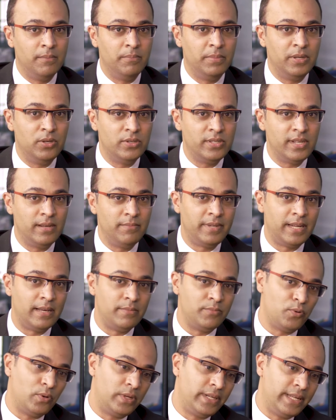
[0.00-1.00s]
Because
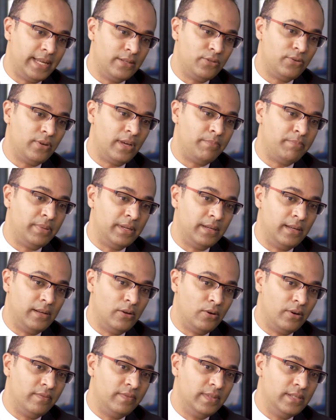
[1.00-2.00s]
sometimes what tends to happen, a
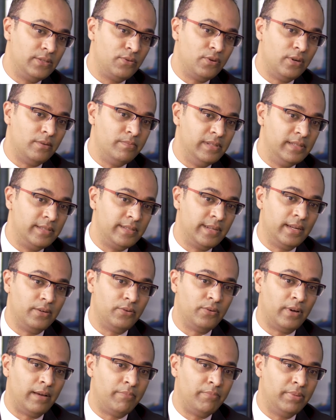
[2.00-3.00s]
lot of these squabbles tend
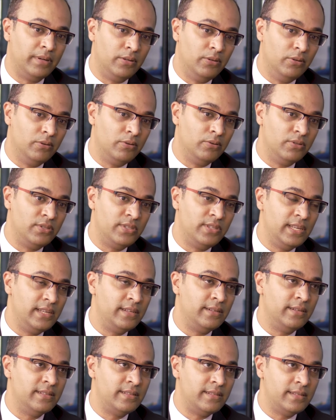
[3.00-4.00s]
to happen due to
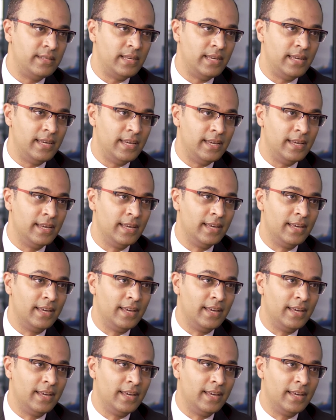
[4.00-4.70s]
secrecy.